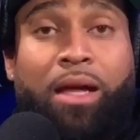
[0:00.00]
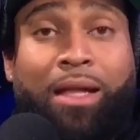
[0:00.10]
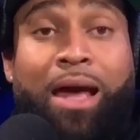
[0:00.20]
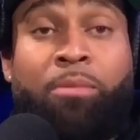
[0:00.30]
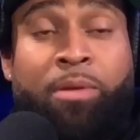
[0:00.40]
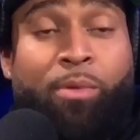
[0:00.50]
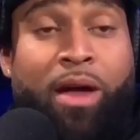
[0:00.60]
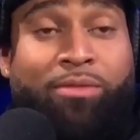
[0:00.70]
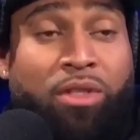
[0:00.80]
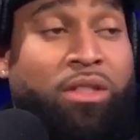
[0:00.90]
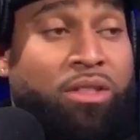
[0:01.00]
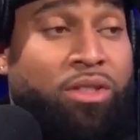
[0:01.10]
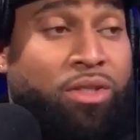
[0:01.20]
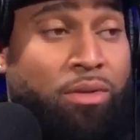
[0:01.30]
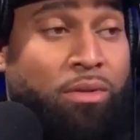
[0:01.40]
lot of people have trust
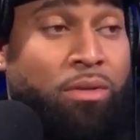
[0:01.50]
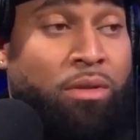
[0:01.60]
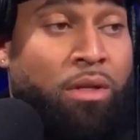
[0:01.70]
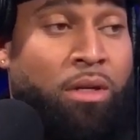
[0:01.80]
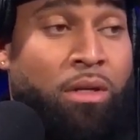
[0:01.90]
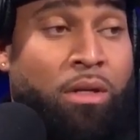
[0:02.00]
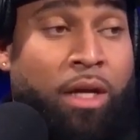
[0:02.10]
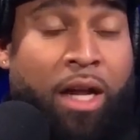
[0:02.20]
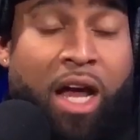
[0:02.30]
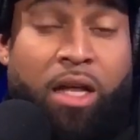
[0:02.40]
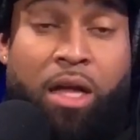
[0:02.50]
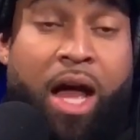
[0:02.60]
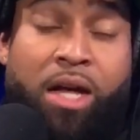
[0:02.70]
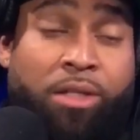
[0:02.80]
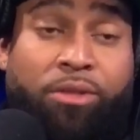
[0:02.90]
issues, and I
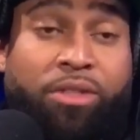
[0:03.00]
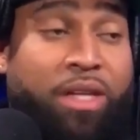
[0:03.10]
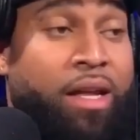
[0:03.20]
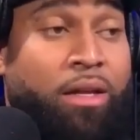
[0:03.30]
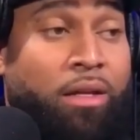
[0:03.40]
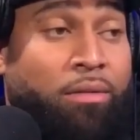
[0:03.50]
understand it.